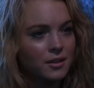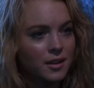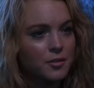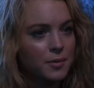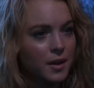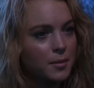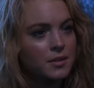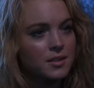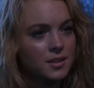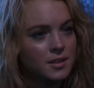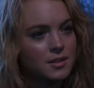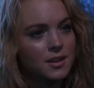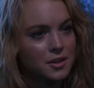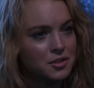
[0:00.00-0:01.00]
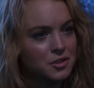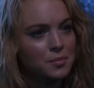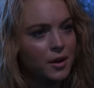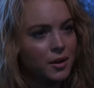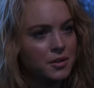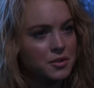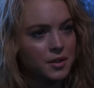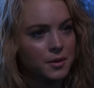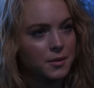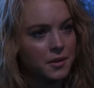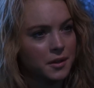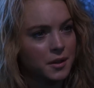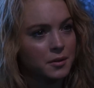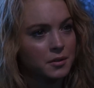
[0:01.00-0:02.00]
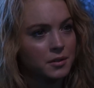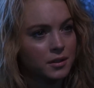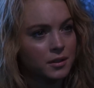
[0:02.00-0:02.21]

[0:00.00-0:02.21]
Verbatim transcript: I'll never be able to discuss your poetry with you.